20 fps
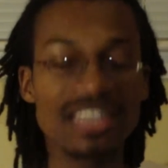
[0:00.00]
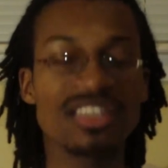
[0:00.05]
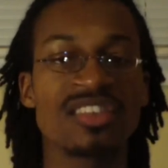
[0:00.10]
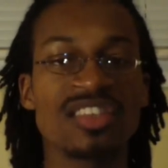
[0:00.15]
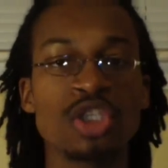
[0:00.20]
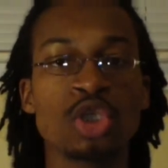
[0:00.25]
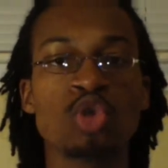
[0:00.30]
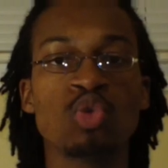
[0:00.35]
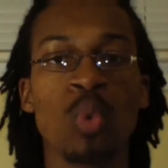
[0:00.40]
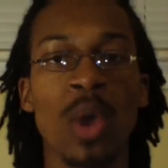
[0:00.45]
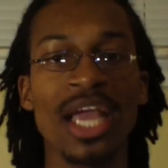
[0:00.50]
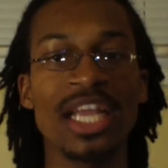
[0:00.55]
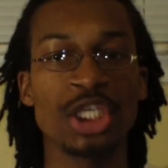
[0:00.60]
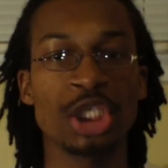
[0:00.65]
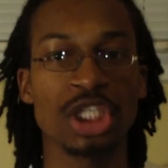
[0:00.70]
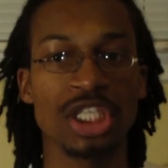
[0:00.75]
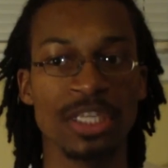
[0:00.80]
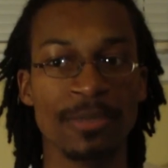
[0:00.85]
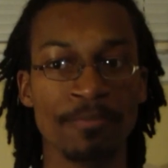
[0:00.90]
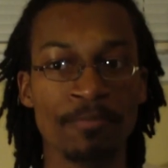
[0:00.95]

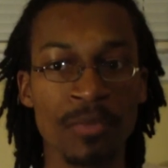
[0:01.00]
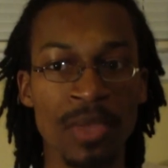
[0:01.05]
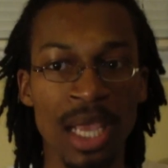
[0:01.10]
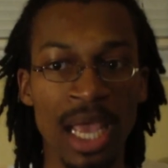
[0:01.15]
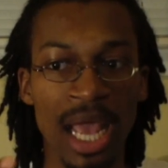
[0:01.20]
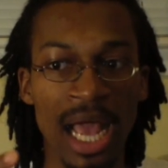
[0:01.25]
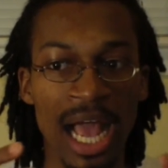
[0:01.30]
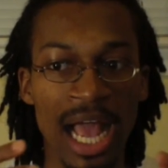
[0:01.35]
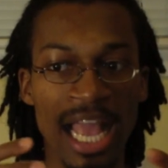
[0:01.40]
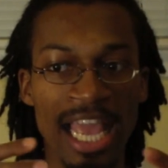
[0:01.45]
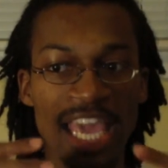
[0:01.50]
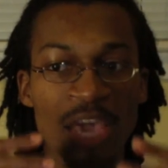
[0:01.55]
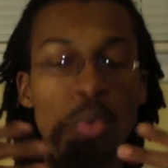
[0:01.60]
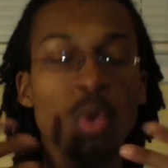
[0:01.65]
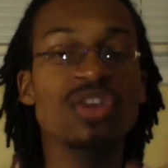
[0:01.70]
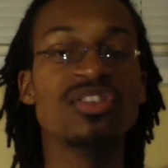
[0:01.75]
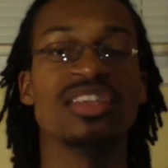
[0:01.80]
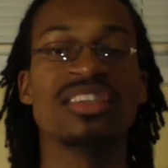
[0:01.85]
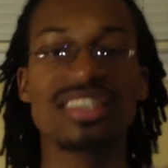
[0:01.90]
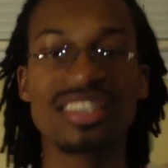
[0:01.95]
situation, it
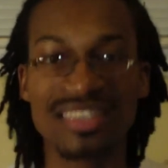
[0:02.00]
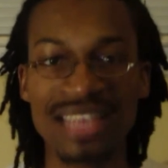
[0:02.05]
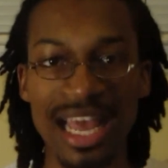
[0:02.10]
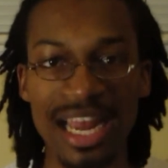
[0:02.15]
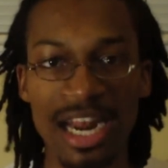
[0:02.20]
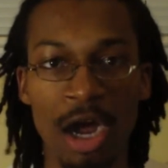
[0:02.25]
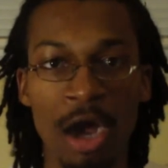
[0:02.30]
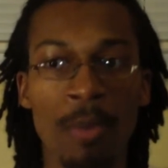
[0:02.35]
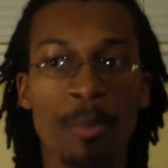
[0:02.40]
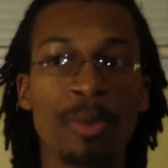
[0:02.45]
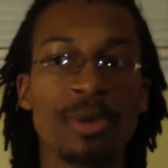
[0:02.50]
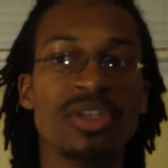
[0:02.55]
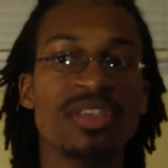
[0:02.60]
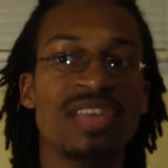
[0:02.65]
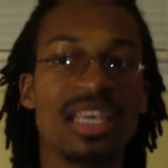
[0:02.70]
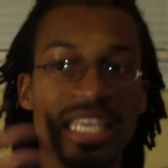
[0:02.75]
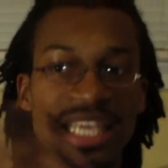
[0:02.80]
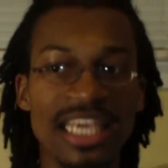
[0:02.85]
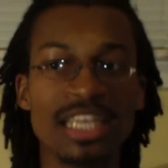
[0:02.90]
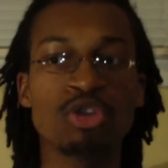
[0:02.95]
was a setup
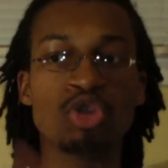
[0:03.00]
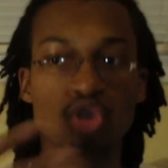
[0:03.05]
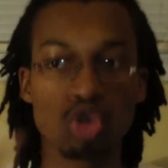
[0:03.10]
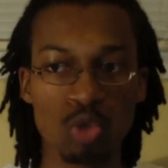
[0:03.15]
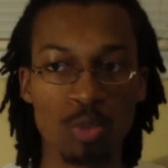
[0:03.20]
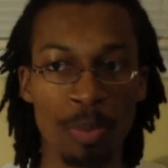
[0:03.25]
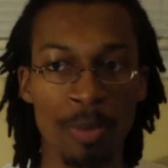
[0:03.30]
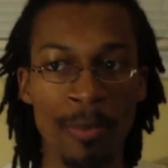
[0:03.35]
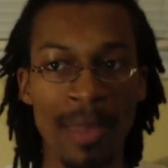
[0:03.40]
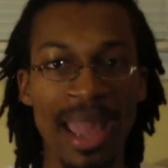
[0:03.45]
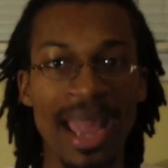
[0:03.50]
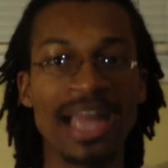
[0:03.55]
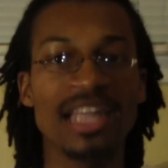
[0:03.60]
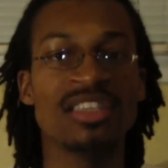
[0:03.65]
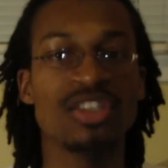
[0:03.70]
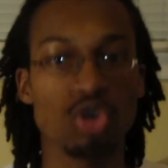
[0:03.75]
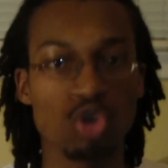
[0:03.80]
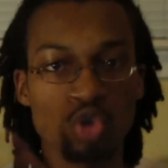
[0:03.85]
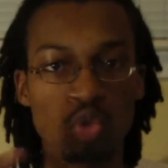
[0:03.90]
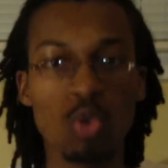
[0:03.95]
to get Superman
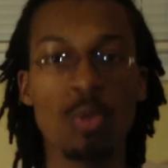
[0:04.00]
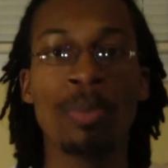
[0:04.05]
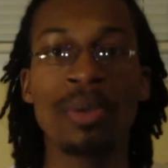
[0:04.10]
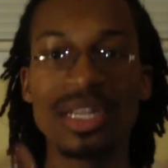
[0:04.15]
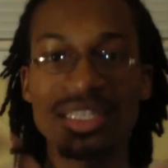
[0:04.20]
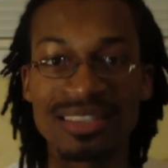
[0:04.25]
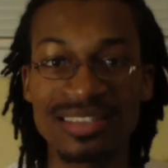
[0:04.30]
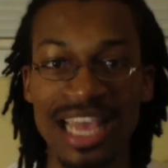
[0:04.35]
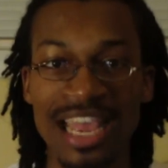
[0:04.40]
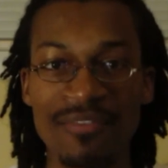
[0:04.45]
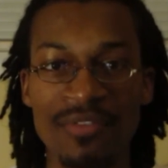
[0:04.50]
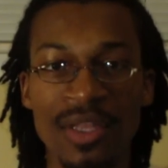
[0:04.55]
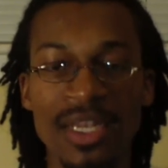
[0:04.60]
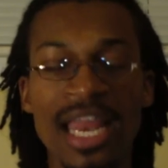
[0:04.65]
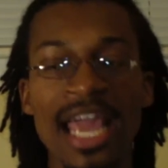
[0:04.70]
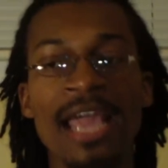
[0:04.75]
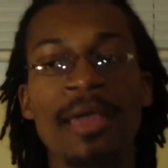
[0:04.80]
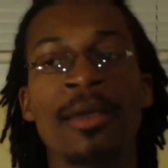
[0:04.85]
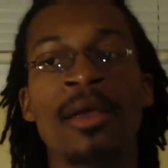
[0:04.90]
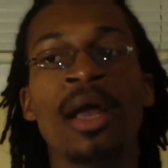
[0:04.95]
to swoop and save the
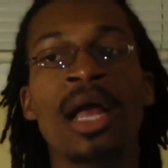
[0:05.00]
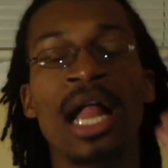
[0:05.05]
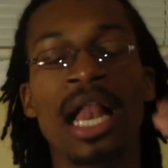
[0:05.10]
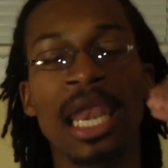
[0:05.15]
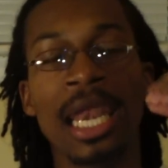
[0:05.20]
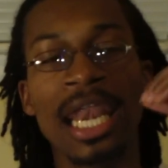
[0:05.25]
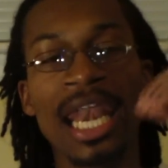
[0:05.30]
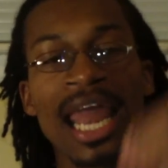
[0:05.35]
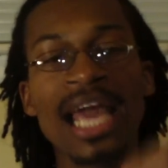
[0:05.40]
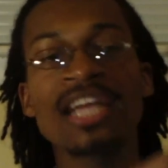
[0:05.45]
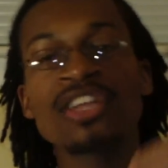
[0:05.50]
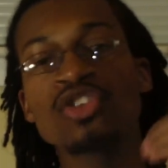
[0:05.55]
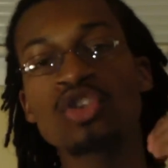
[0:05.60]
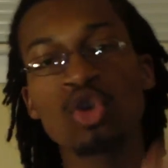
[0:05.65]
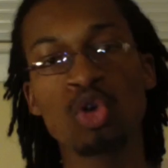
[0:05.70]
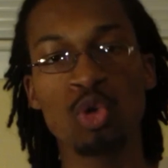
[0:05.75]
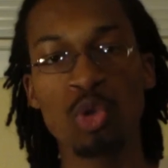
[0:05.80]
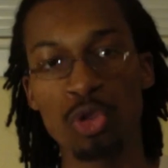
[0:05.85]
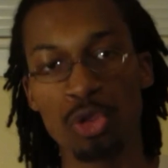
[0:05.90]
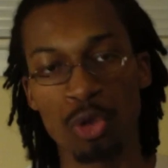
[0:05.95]
day. Lex
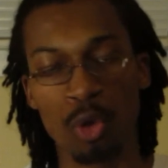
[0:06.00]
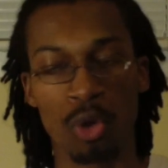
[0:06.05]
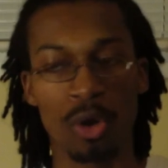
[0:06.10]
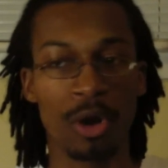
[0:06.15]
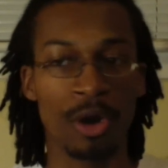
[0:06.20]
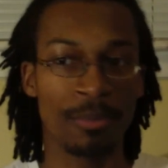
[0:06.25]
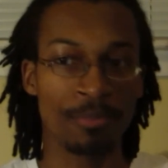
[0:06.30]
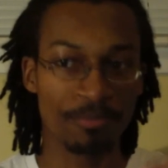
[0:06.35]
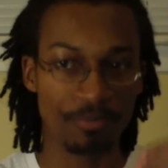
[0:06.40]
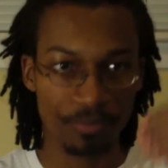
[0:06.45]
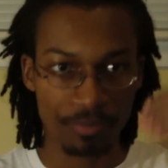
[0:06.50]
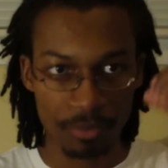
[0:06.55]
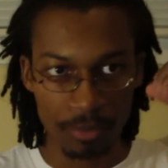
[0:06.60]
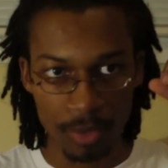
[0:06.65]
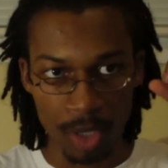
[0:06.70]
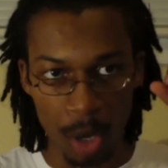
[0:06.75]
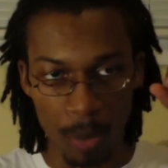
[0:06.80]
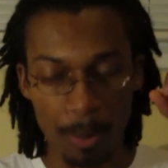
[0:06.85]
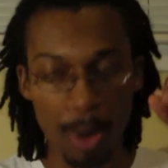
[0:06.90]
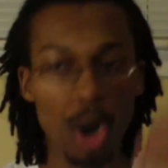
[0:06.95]
Luthor
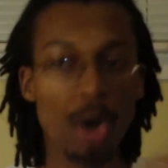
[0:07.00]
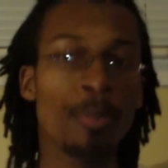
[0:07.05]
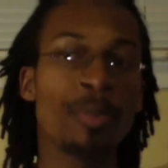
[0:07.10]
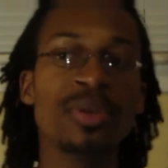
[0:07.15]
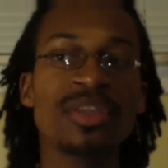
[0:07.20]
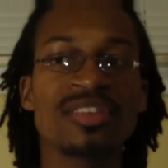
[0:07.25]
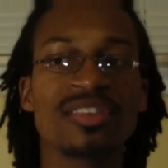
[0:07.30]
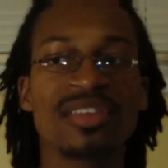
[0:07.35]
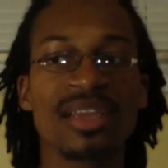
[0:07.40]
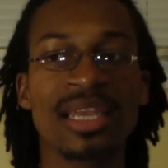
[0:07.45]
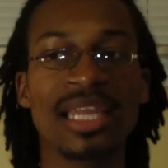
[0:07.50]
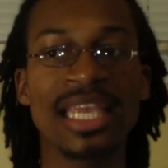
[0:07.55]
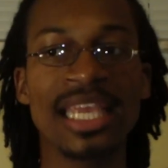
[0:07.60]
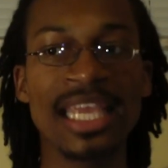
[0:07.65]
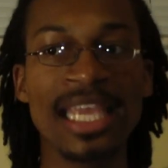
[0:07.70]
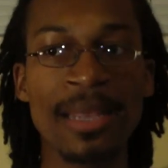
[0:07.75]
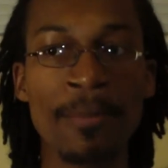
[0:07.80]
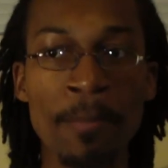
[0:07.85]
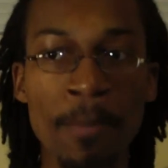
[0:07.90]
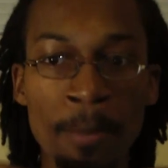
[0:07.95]

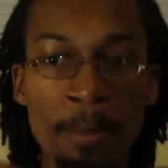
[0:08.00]
purposely